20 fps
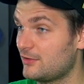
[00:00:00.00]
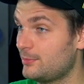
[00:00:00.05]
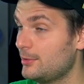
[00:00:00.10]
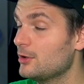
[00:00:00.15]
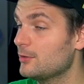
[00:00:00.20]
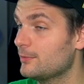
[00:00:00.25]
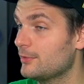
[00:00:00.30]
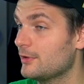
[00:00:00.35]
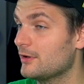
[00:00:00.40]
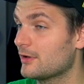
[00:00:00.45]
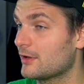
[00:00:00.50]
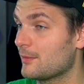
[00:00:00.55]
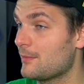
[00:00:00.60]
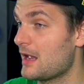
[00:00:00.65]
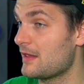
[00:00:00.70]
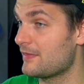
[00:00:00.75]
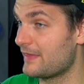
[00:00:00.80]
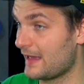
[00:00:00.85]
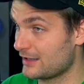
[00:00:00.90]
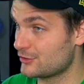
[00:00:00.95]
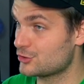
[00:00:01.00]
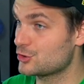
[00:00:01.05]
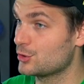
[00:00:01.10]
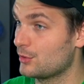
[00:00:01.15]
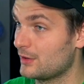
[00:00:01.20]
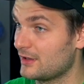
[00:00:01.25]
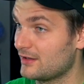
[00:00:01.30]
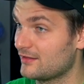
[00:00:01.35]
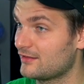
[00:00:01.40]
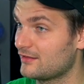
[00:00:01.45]
Spielberg made that
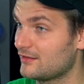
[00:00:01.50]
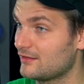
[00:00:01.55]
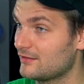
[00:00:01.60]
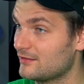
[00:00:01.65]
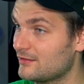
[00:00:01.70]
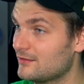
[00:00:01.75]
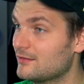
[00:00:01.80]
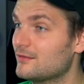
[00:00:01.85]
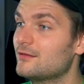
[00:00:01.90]
choice,